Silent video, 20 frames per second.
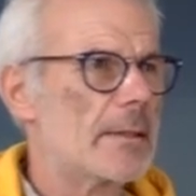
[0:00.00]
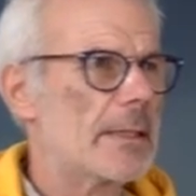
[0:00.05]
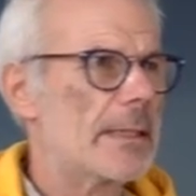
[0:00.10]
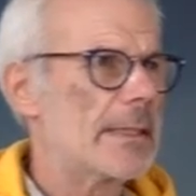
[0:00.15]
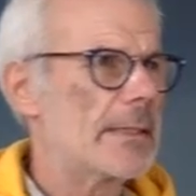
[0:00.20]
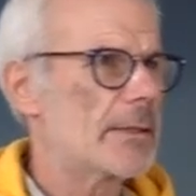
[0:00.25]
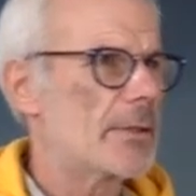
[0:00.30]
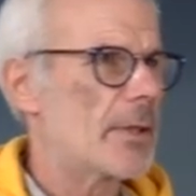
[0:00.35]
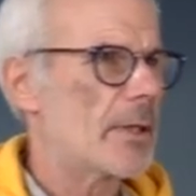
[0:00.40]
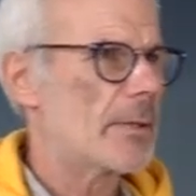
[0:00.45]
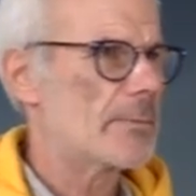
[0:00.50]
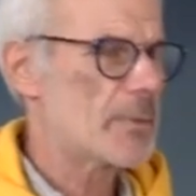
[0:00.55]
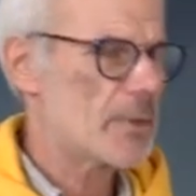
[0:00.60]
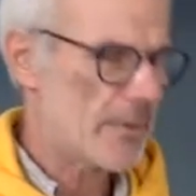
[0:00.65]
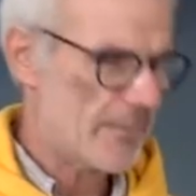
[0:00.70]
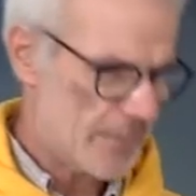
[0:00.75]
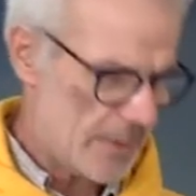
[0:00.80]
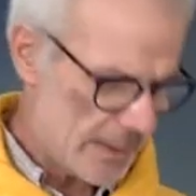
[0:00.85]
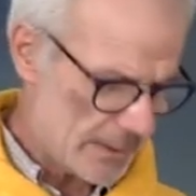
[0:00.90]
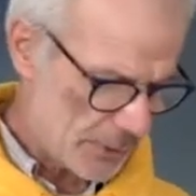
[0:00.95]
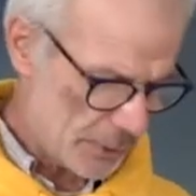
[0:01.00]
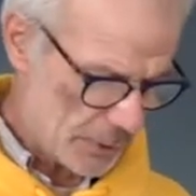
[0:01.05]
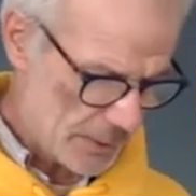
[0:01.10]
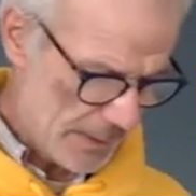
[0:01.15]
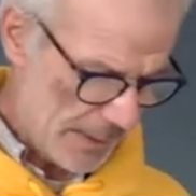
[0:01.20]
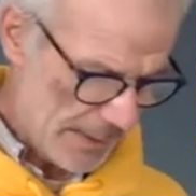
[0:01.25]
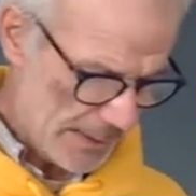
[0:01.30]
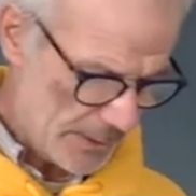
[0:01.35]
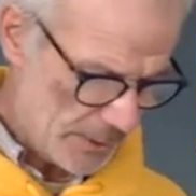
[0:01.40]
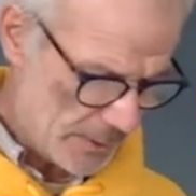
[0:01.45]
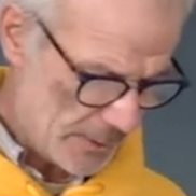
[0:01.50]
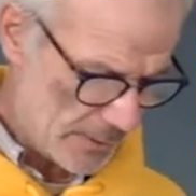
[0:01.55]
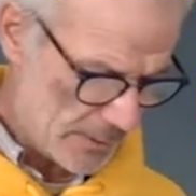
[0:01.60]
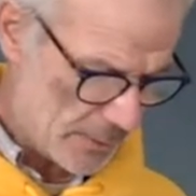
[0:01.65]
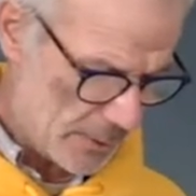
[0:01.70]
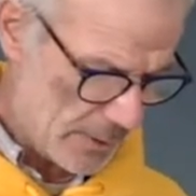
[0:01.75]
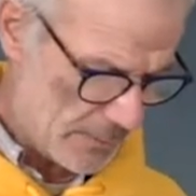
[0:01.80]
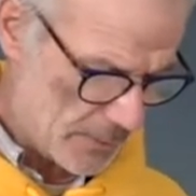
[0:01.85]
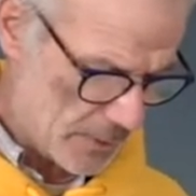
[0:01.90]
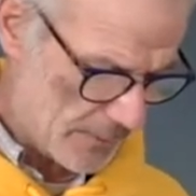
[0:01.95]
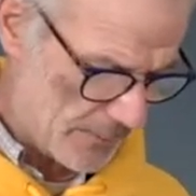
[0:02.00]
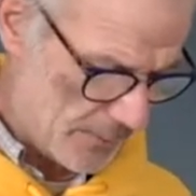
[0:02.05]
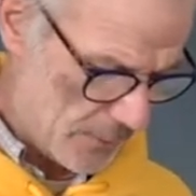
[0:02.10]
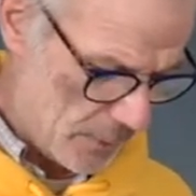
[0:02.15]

in terms of legislation, in terms of